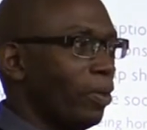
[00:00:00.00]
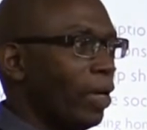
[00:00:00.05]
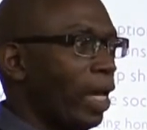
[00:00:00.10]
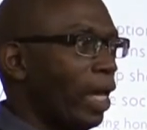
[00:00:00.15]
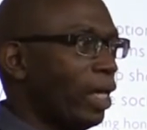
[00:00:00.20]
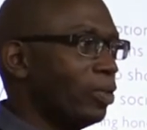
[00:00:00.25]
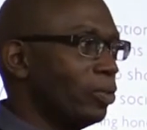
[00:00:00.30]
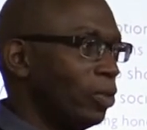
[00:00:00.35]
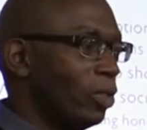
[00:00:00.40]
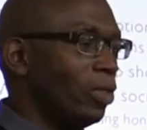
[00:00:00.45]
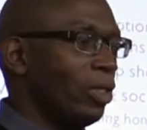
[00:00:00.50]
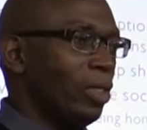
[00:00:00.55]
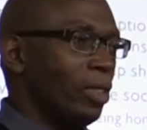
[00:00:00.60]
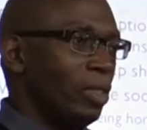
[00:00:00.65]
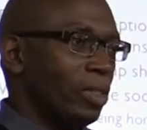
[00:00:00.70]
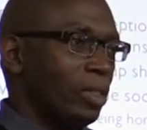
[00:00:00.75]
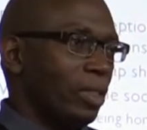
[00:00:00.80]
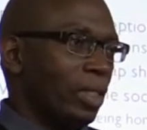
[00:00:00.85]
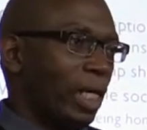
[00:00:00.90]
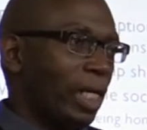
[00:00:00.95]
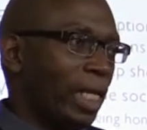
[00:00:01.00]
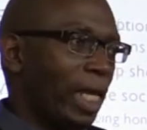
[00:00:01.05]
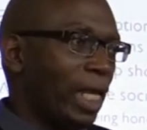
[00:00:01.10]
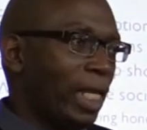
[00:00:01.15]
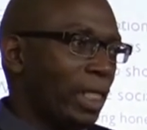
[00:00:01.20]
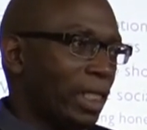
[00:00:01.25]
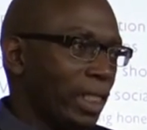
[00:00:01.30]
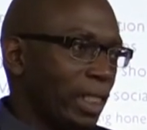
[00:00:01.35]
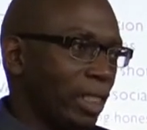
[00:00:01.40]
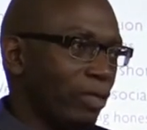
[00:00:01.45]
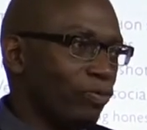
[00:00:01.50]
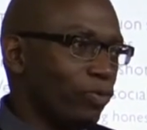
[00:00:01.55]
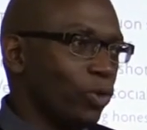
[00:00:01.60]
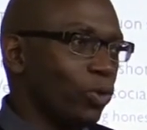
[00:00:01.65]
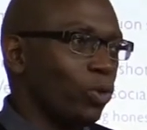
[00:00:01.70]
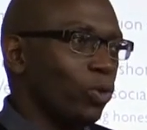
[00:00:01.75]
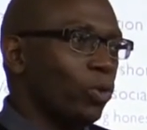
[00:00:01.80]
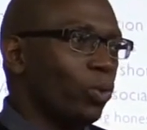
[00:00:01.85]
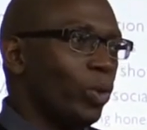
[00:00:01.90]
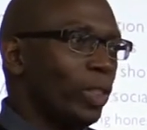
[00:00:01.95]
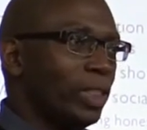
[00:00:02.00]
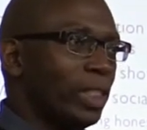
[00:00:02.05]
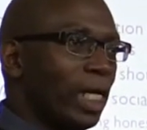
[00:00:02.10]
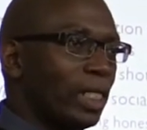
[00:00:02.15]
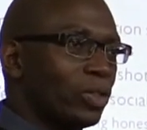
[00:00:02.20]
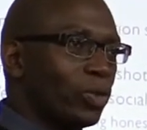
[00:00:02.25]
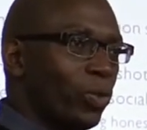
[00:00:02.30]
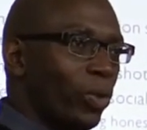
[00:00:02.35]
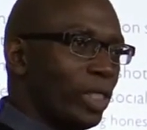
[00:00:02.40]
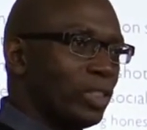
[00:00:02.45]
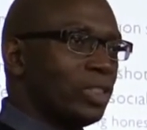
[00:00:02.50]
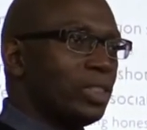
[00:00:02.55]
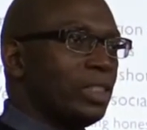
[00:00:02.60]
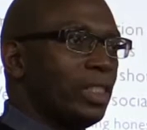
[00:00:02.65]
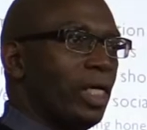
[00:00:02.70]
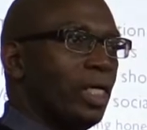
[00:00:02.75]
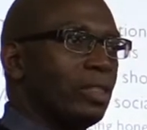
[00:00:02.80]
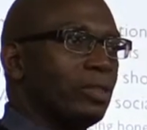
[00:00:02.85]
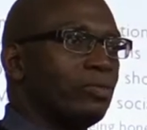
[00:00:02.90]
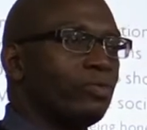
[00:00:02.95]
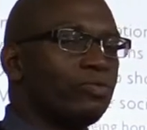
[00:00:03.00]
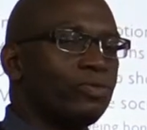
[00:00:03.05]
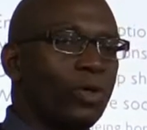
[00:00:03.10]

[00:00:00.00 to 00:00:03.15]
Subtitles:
Right? And I leave you with that question